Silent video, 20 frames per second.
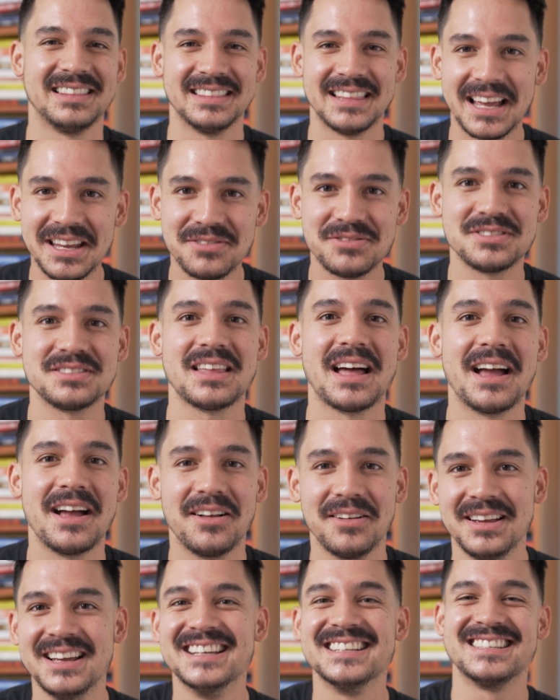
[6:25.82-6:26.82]

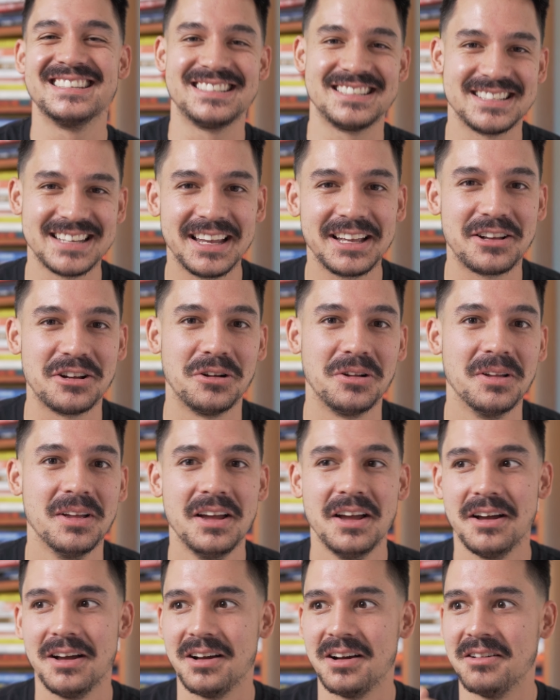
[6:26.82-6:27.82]
lifestyle cycle
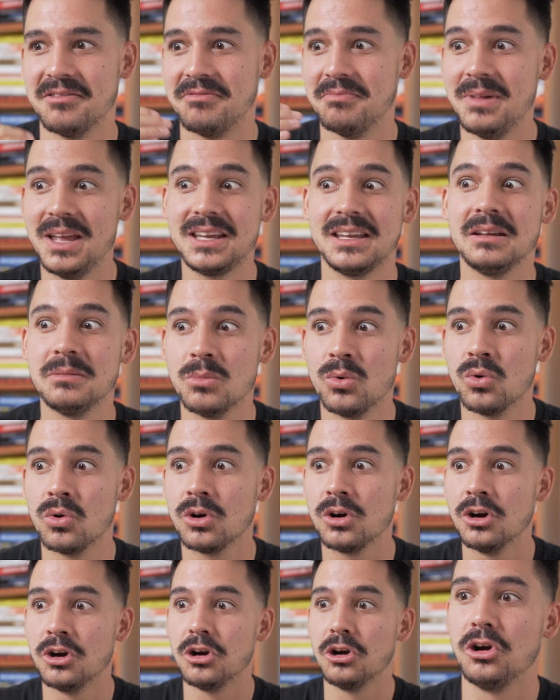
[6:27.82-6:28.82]
of making
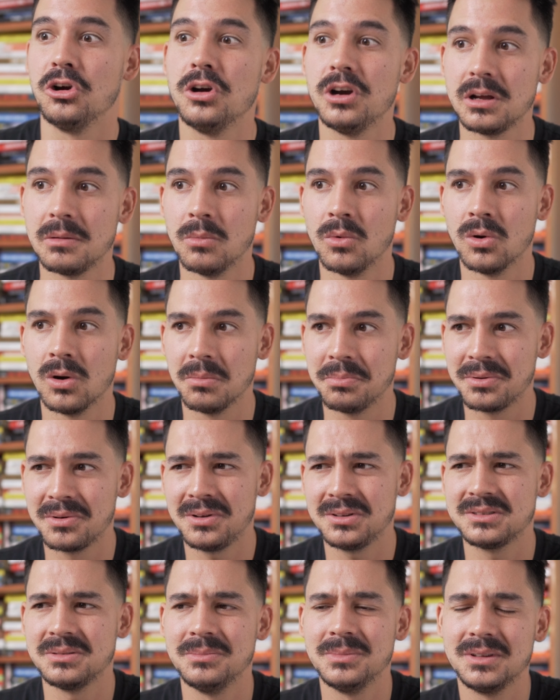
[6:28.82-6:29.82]
more, earning more, but
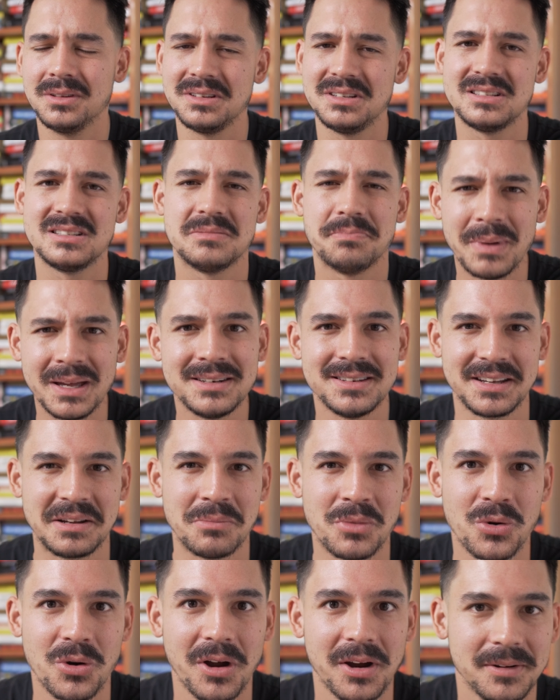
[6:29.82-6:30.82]
ultimately
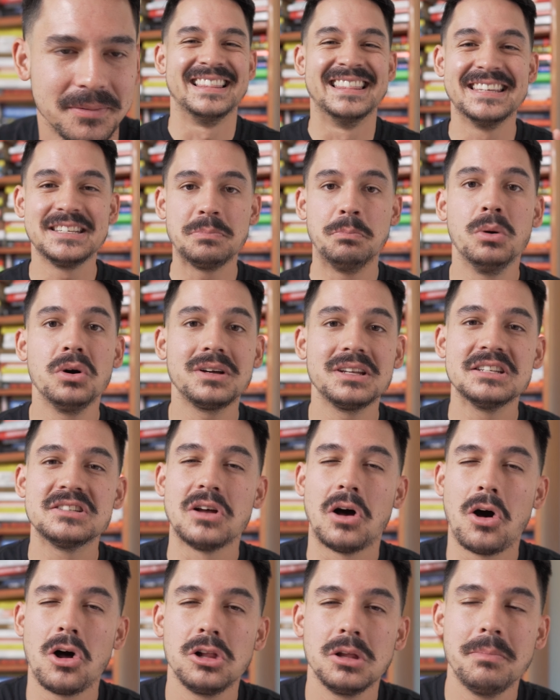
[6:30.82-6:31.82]
spending more. And this book
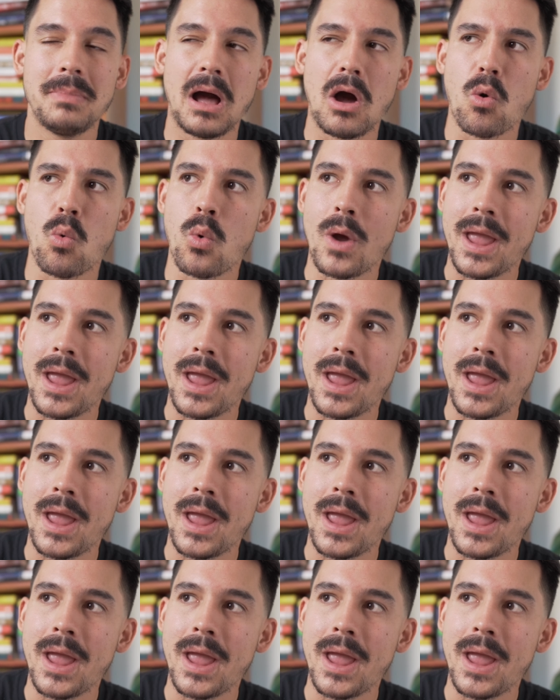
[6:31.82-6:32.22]
is all about